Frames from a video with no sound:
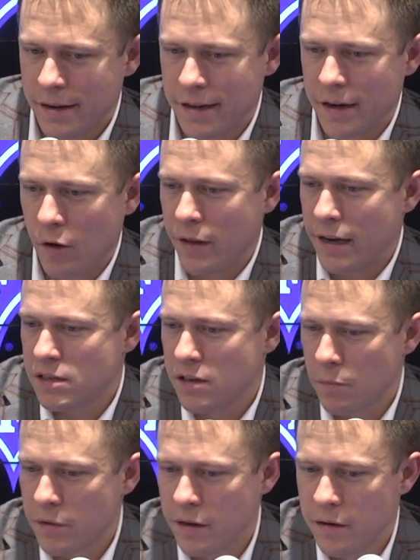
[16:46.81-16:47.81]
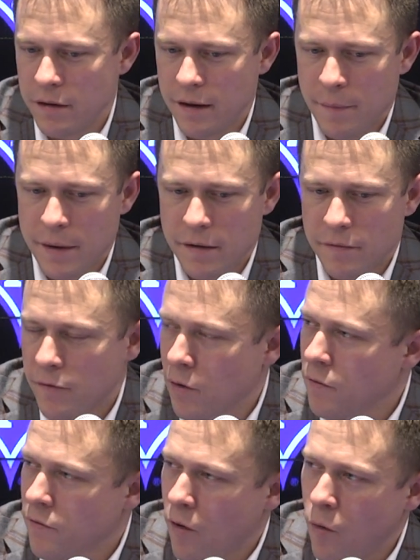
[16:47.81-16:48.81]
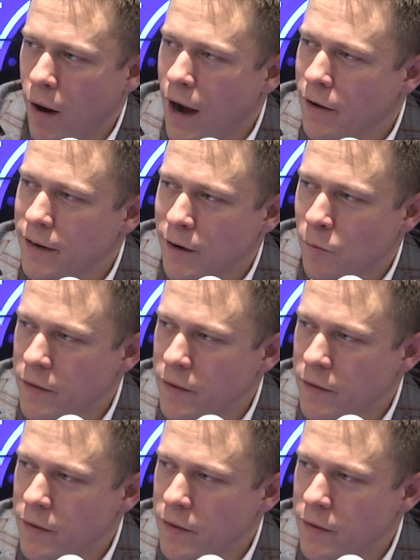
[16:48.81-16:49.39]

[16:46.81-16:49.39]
you know, that's something. I mean, for a while here,